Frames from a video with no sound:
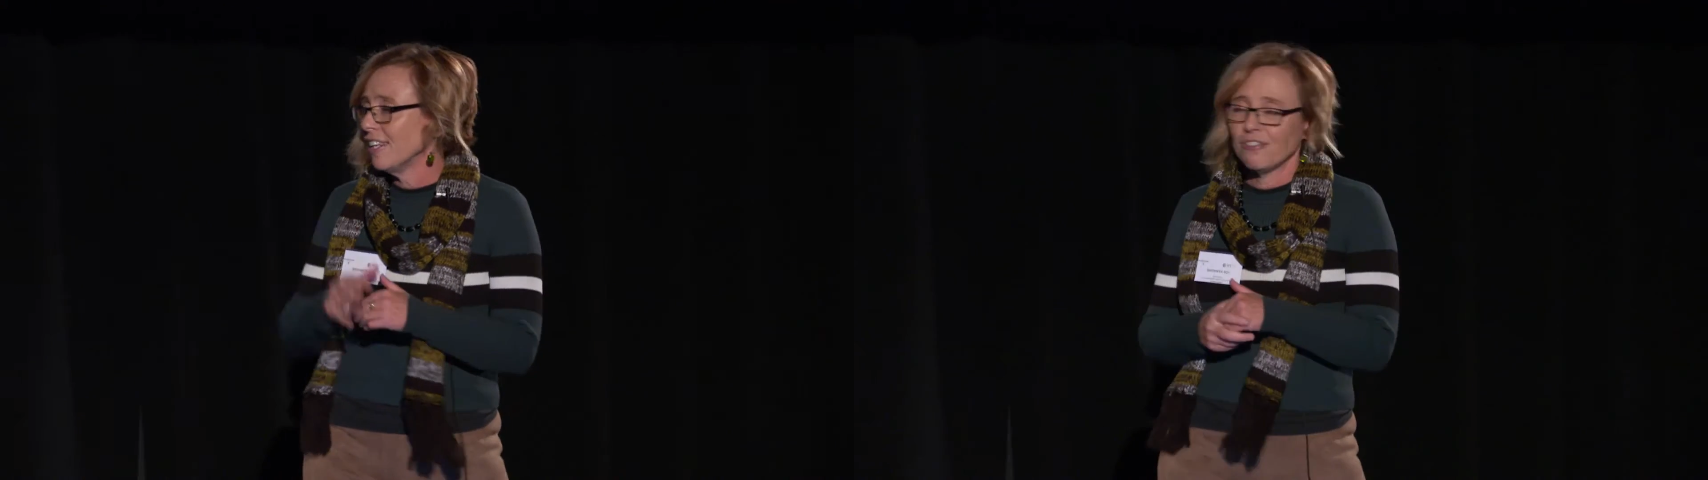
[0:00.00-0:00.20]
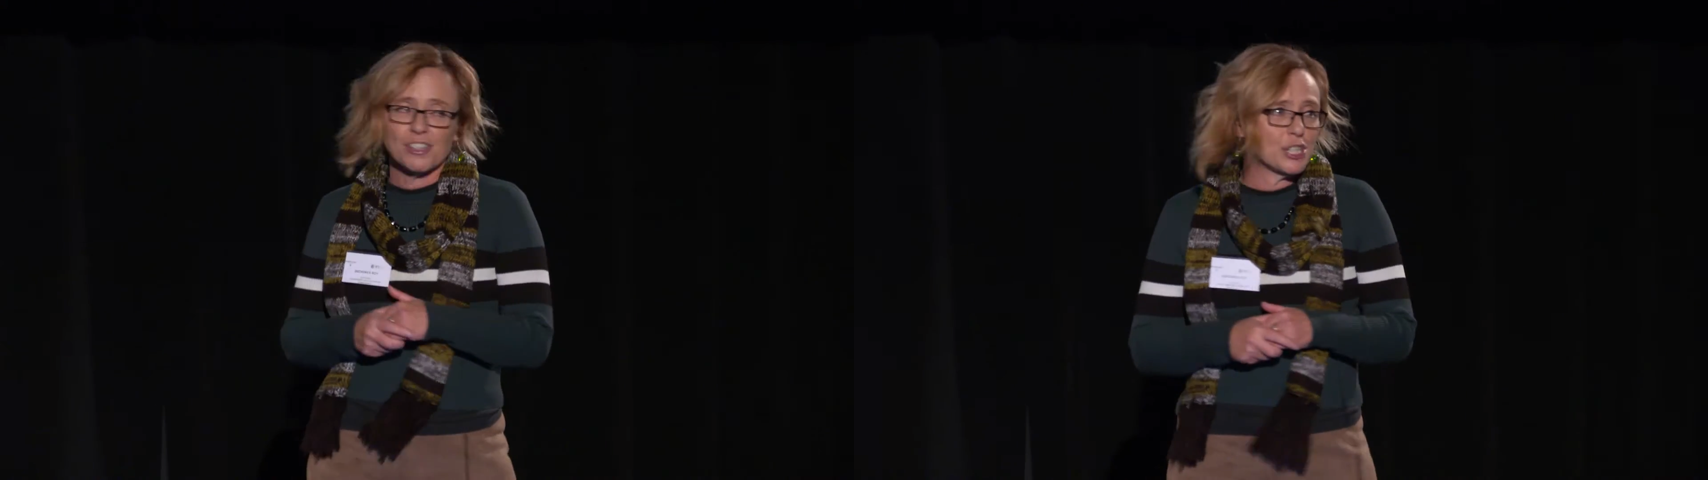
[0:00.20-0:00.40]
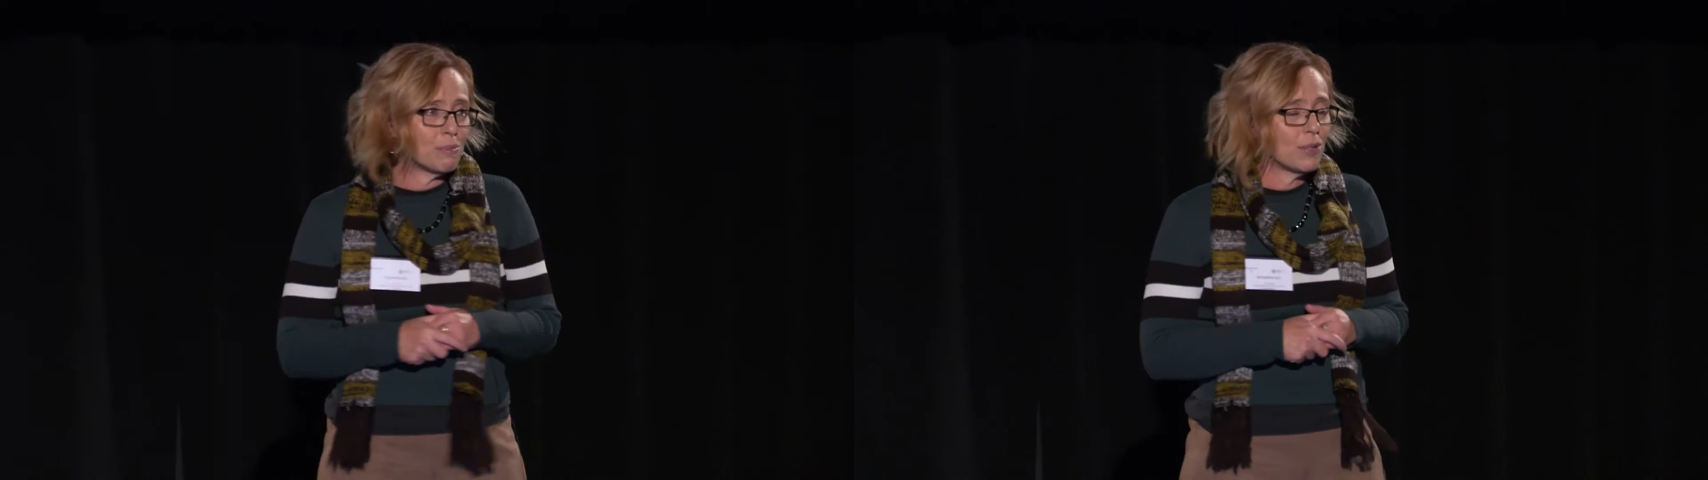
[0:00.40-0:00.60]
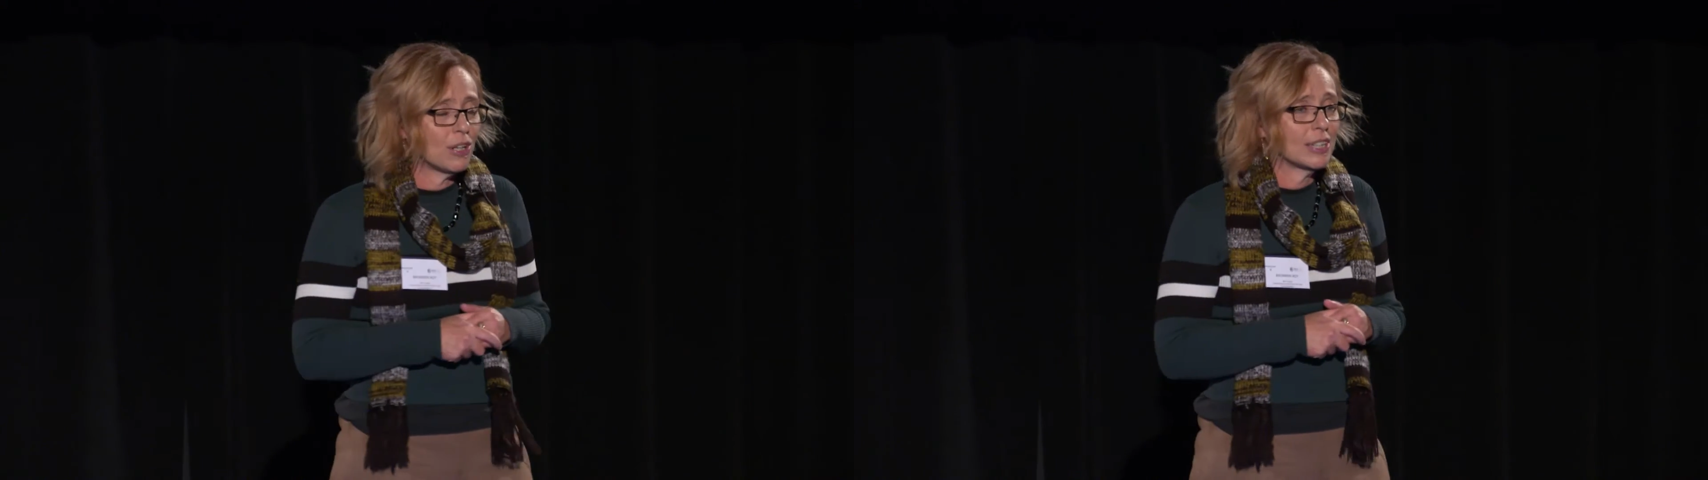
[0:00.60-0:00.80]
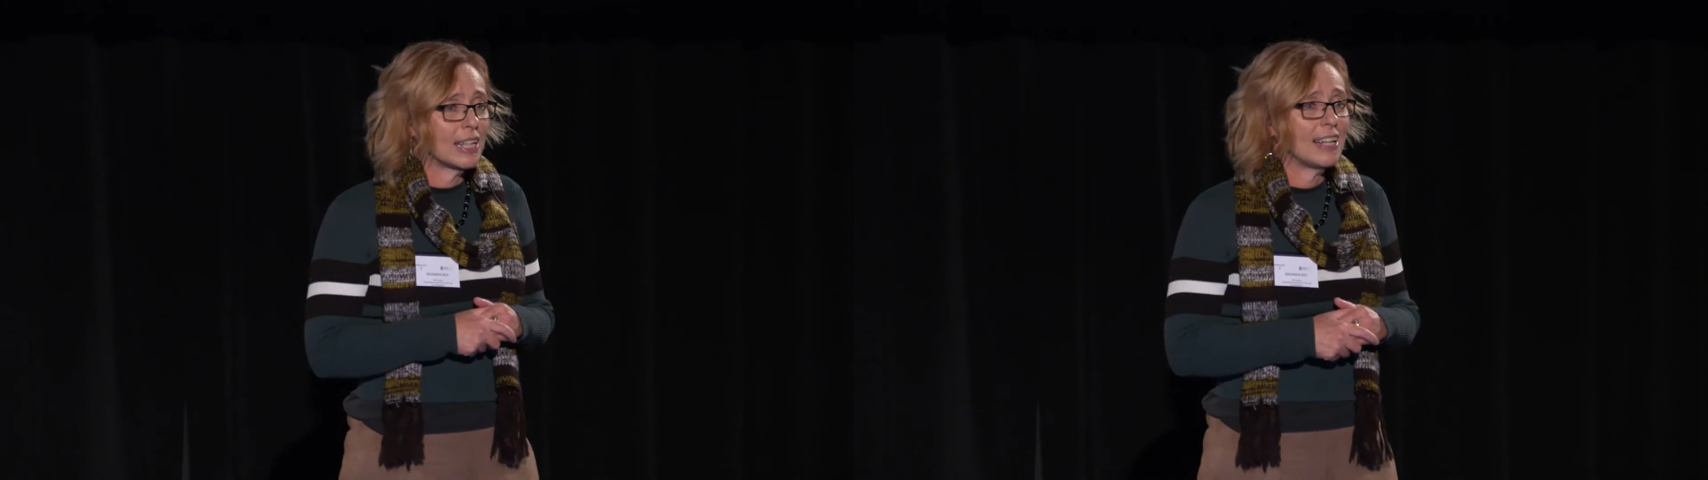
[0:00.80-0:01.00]
efficient
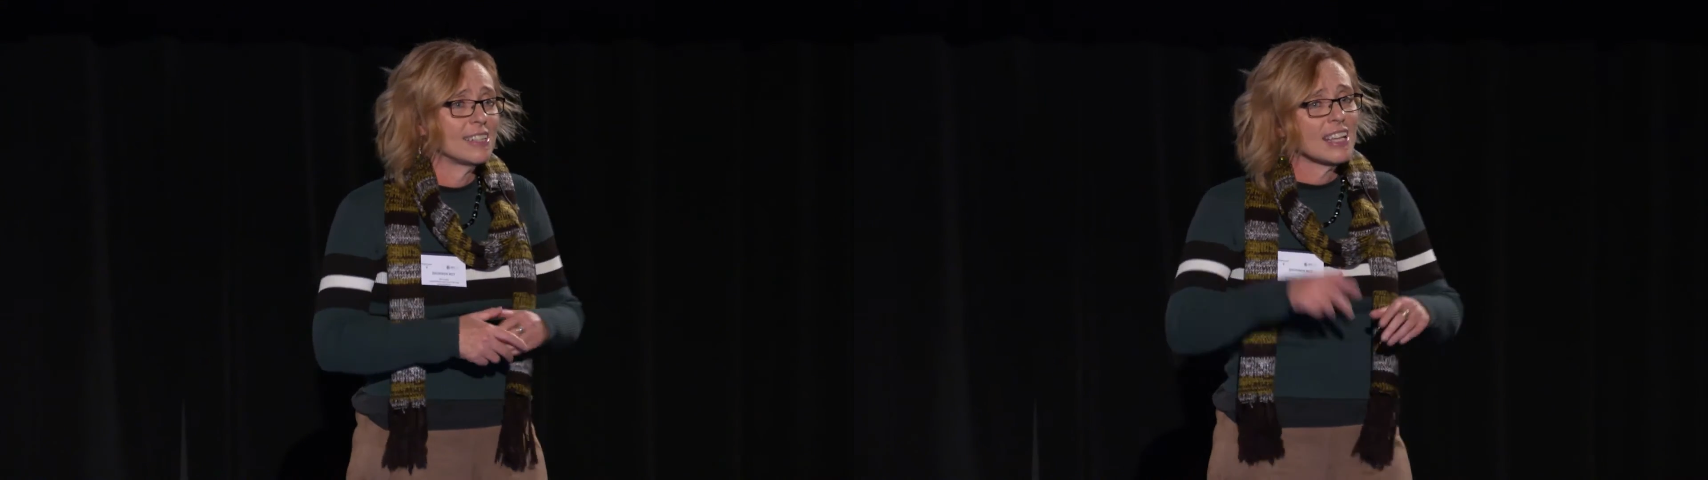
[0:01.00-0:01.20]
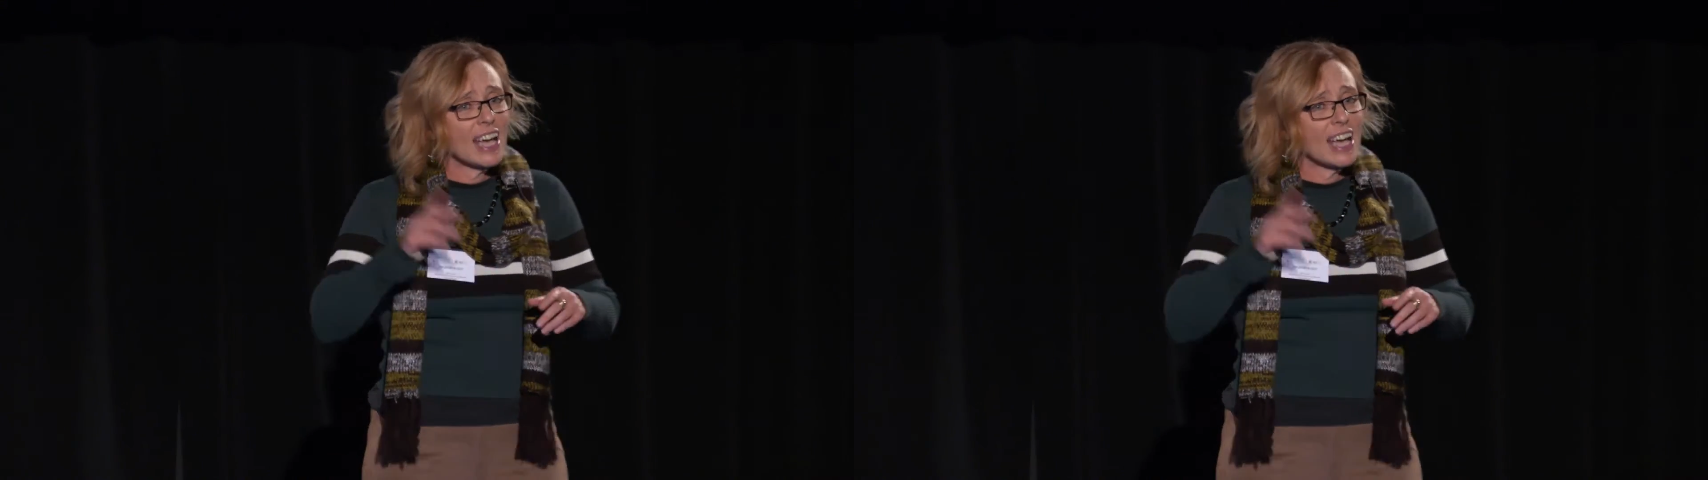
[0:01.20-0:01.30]
pollinators,